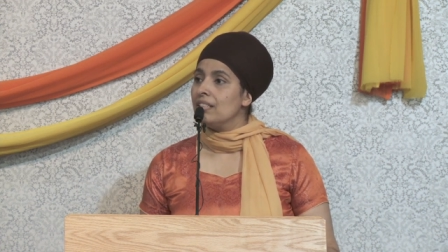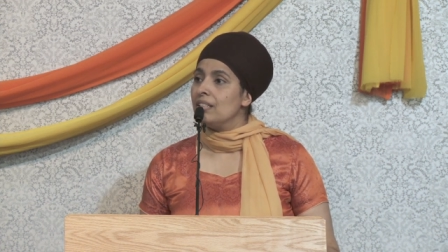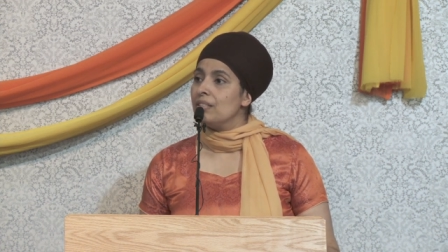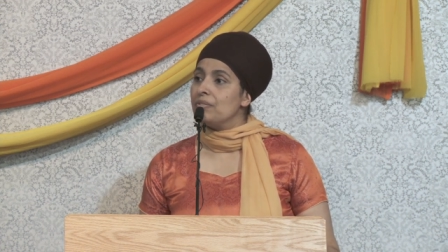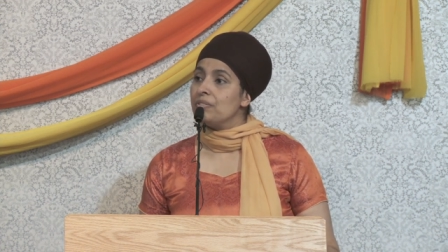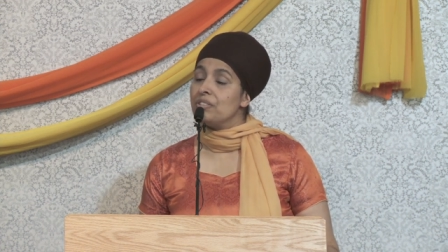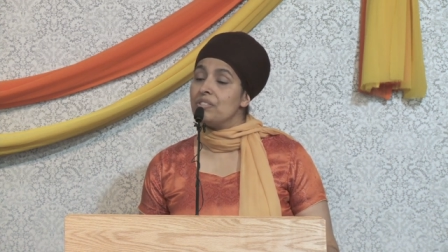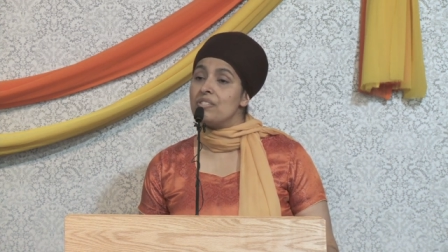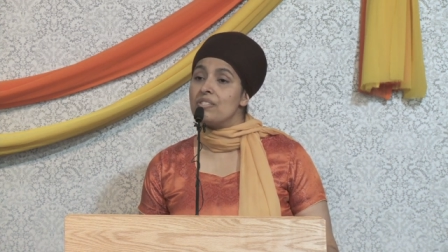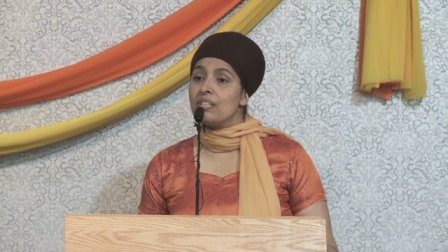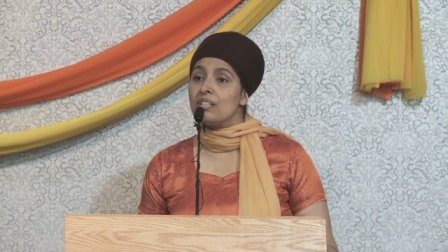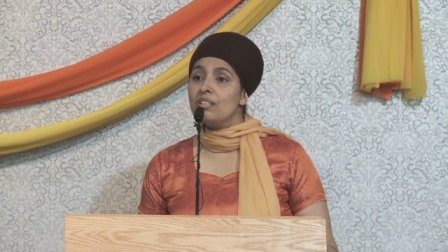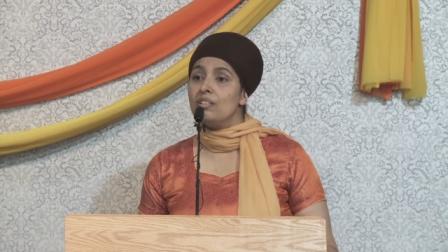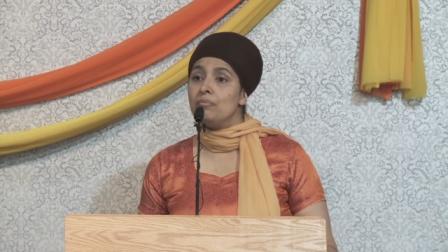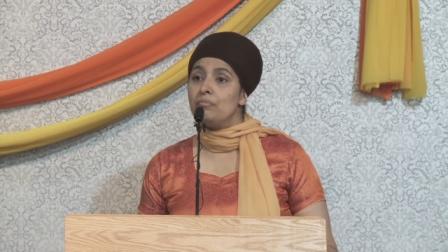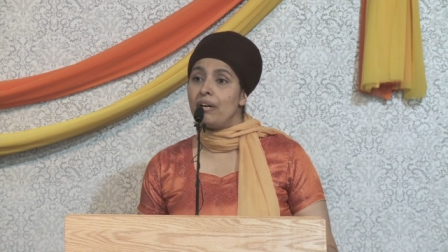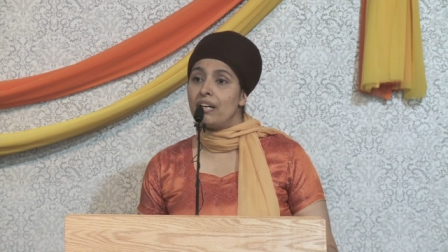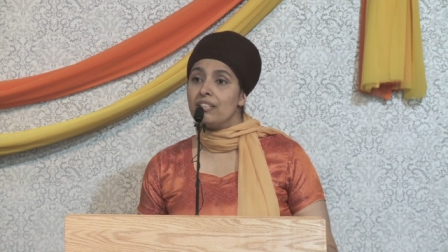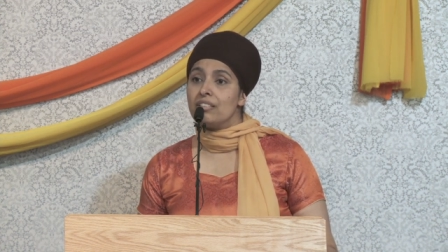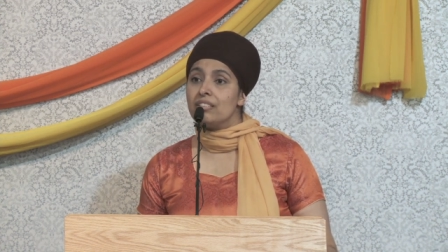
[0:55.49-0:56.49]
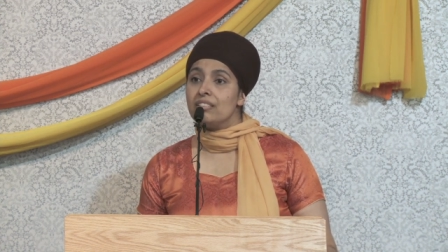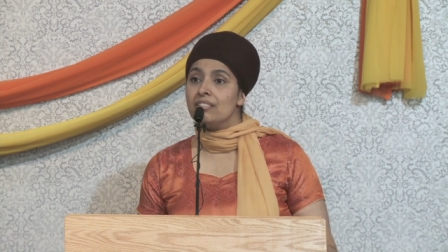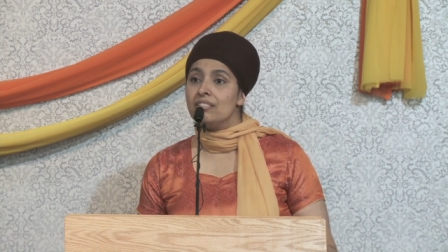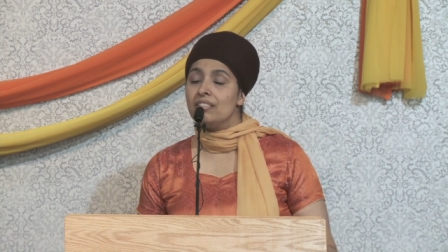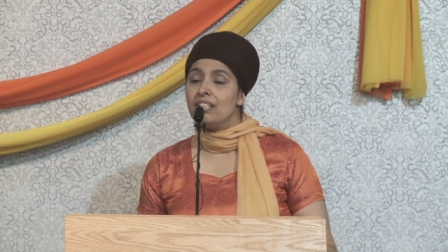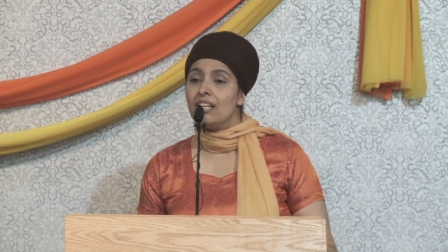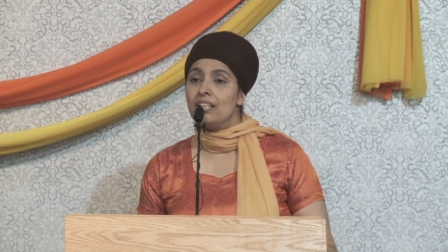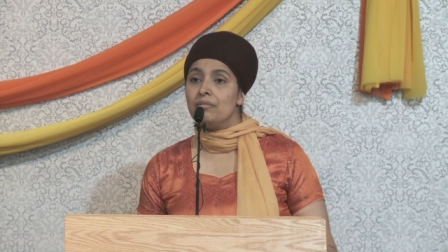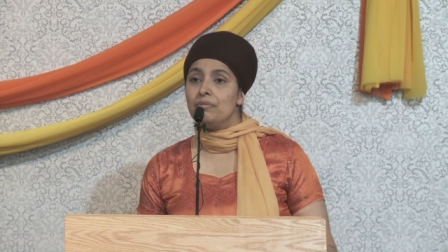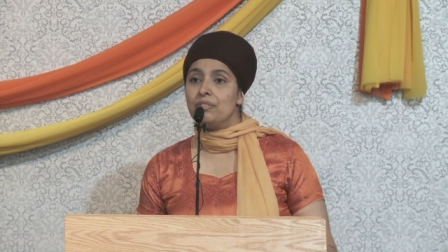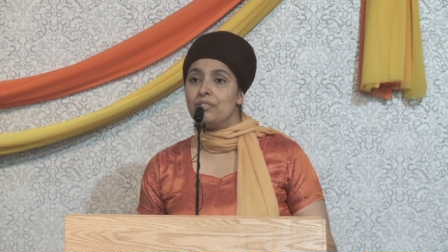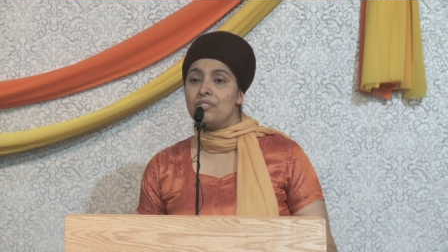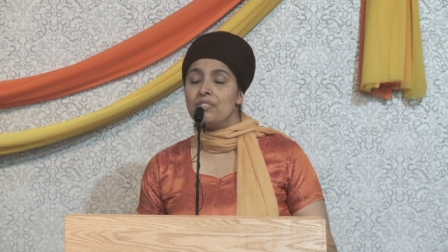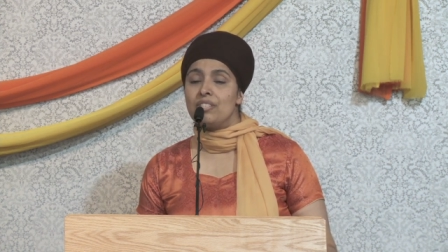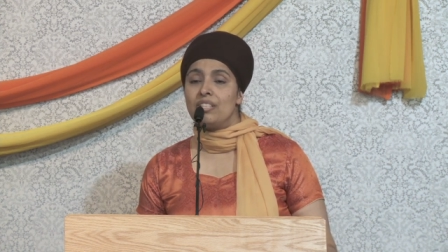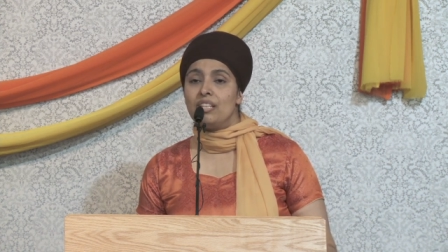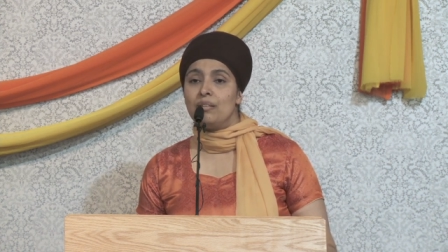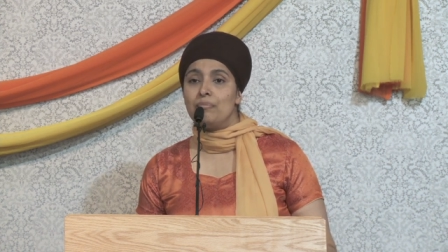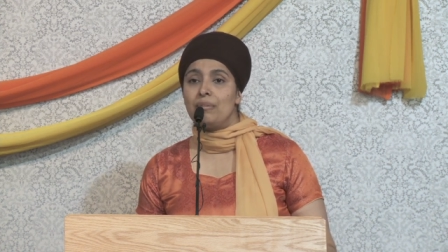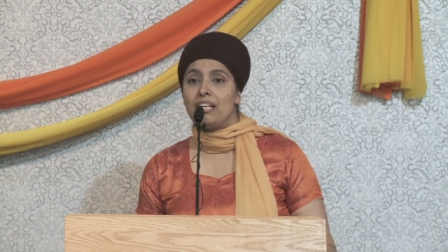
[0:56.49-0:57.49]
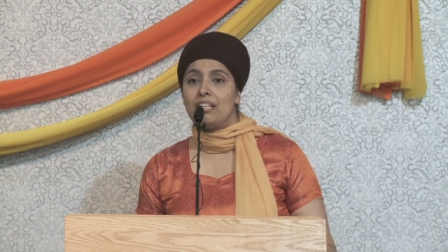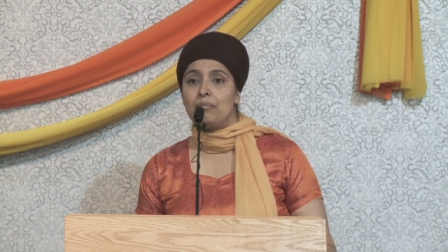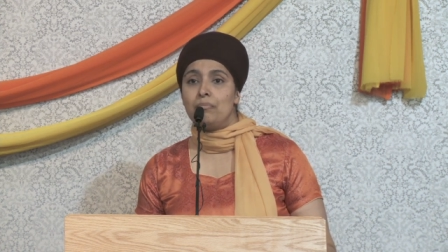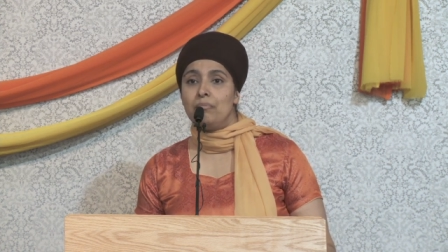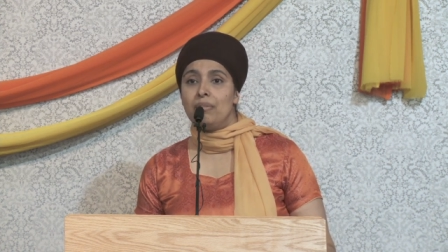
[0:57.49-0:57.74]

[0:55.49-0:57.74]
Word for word: For a single mother, adversity might